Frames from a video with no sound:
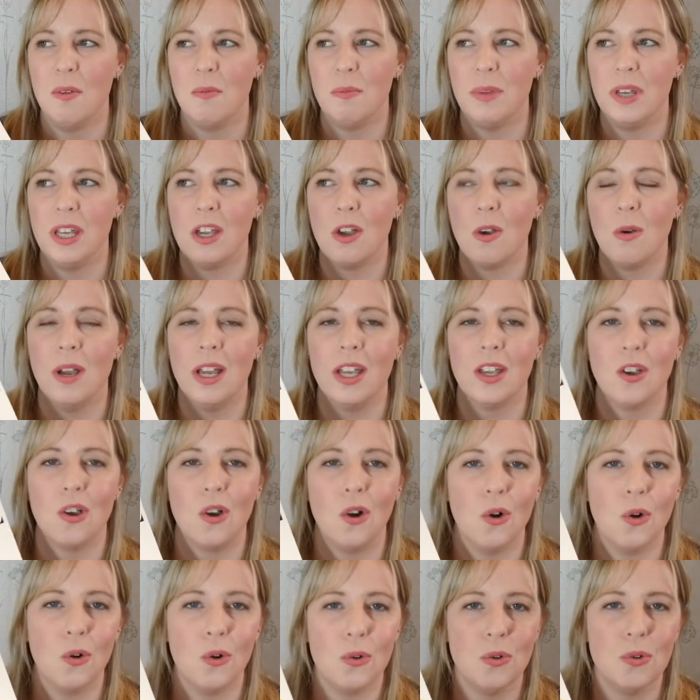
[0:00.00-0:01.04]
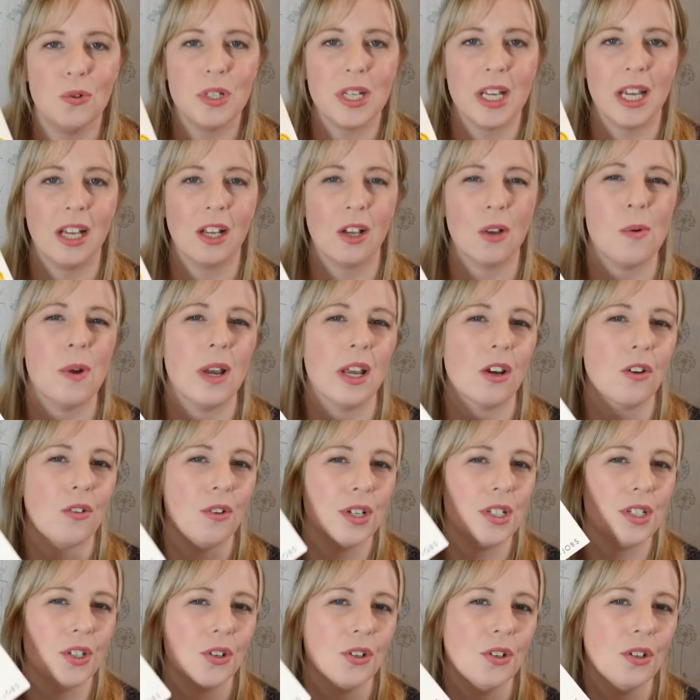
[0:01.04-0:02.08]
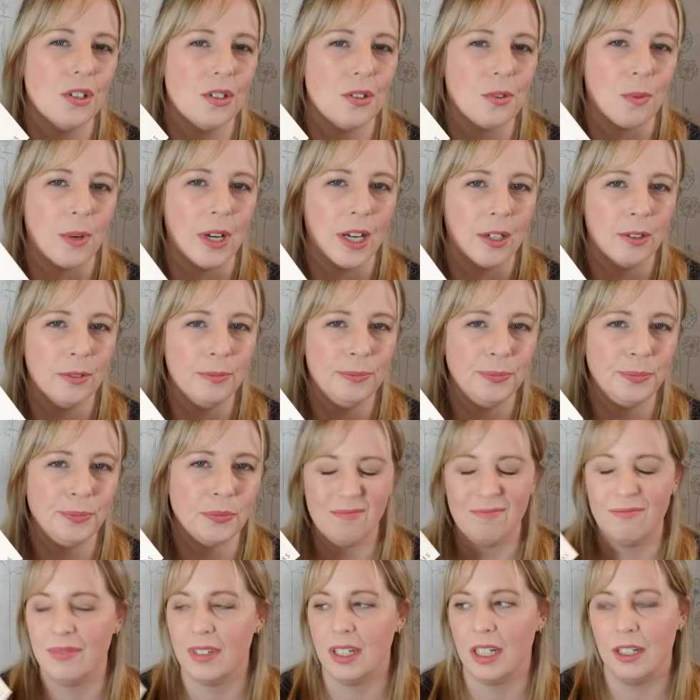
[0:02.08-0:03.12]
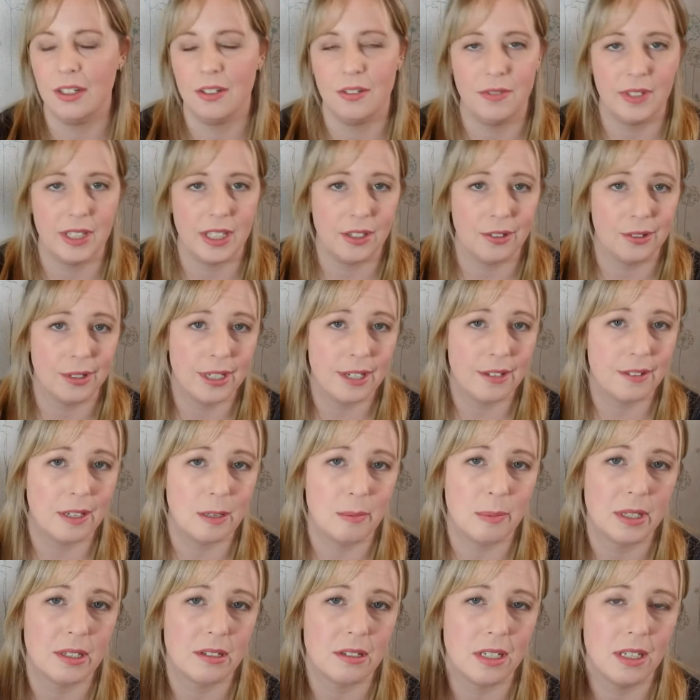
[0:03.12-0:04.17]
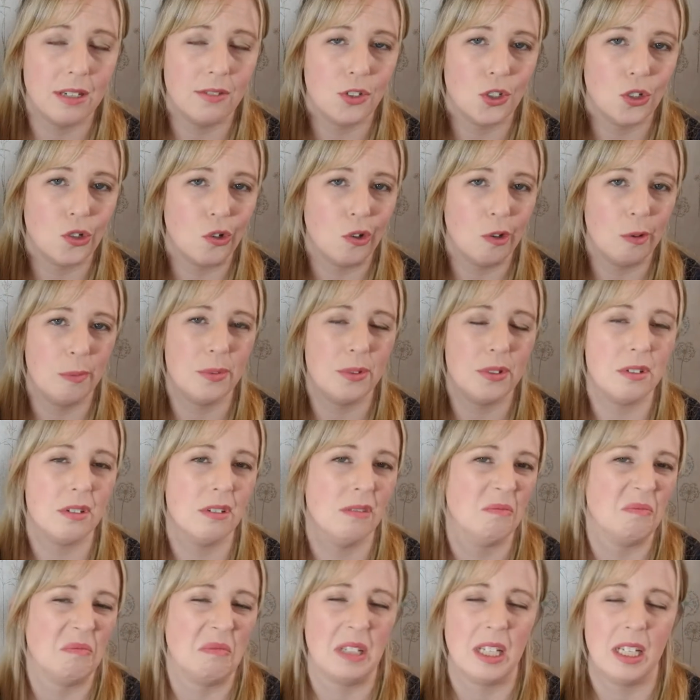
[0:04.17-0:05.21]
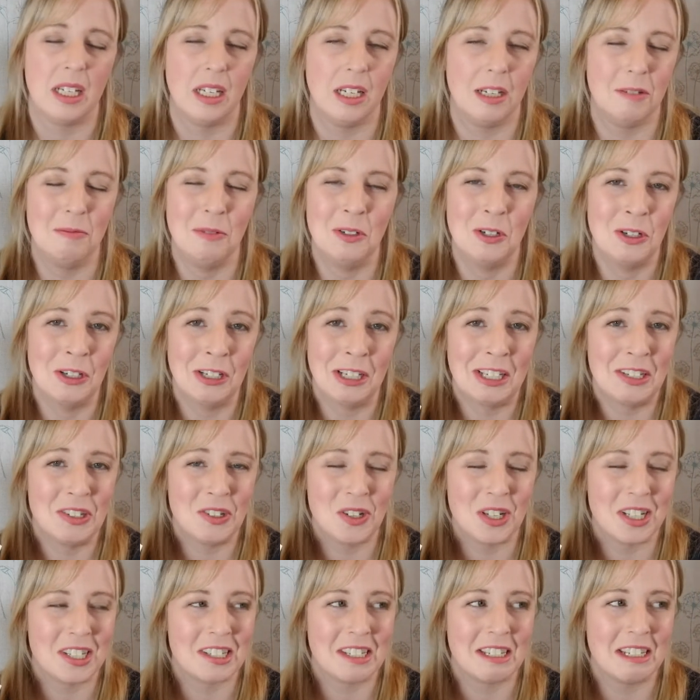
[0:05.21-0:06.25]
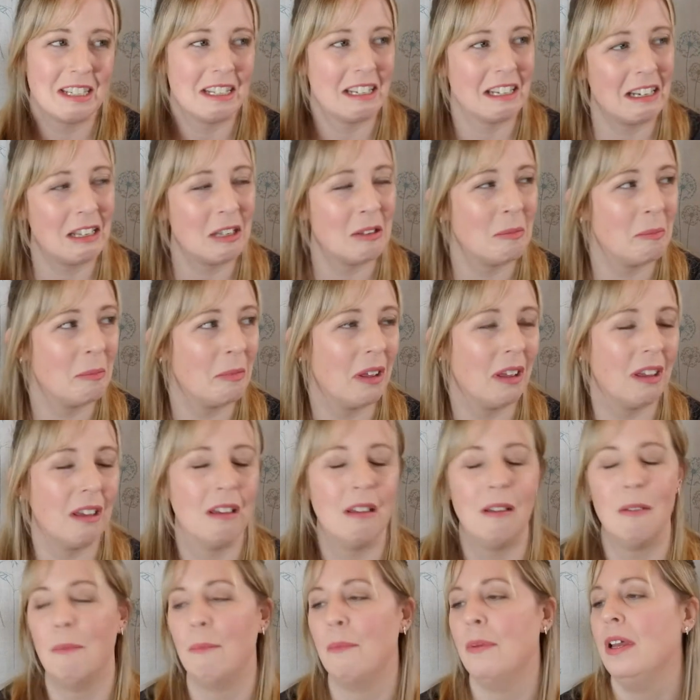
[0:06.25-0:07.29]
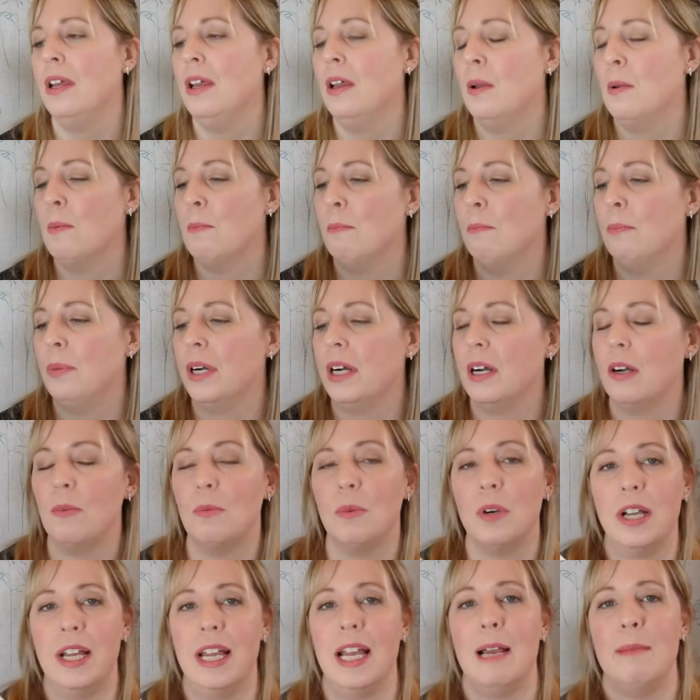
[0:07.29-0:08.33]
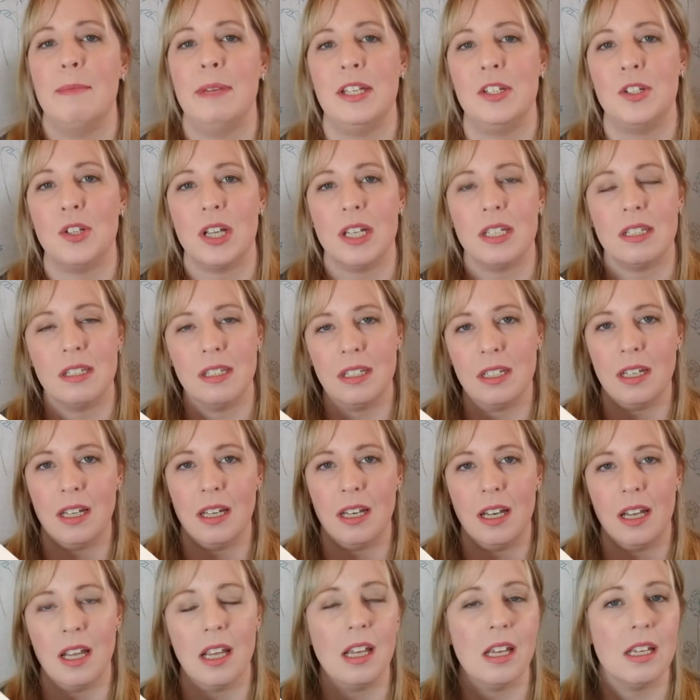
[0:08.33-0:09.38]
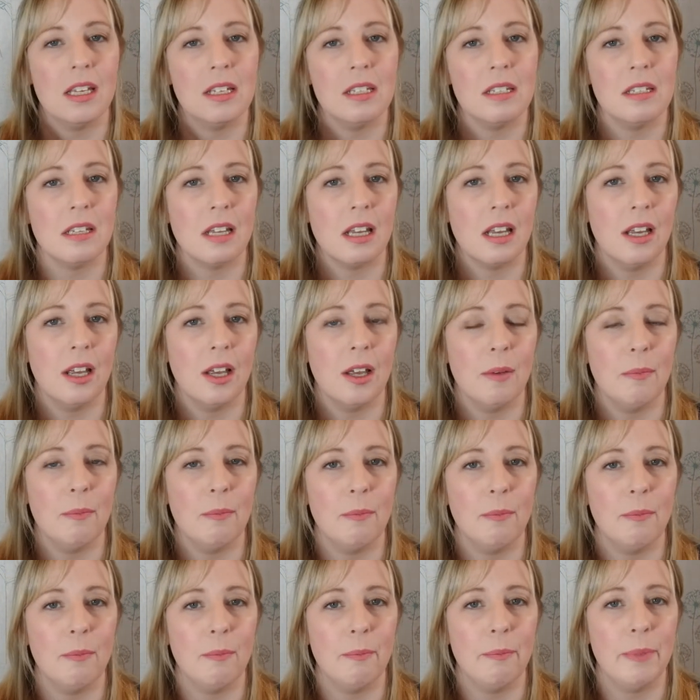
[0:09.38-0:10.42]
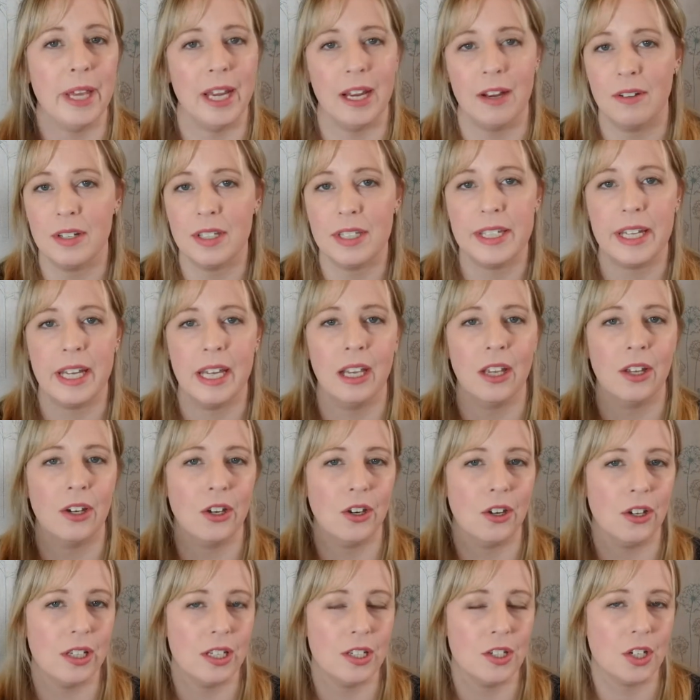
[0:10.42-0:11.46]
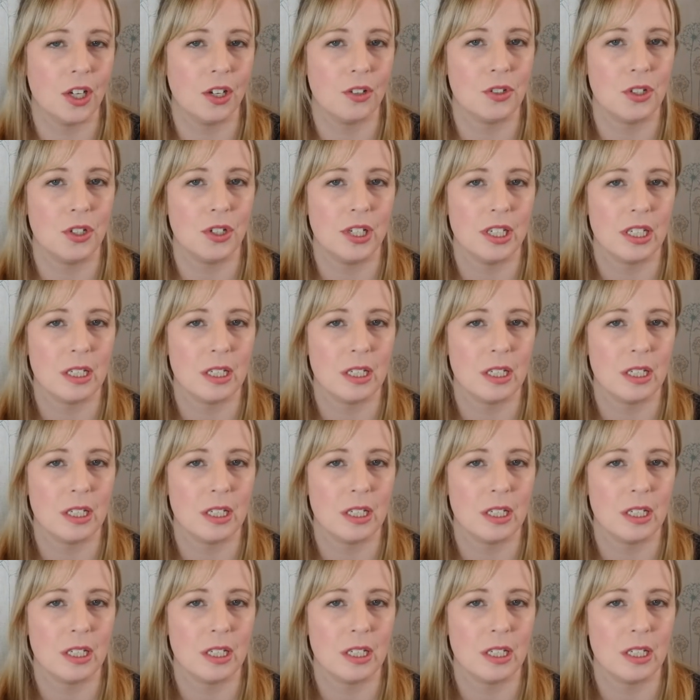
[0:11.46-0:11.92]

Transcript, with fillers: be quite cold and quite critical as well. I don't really know anything about Steve Jobs. I'm not interested in him. Um, but what I am interested in is um, parenting and early childhood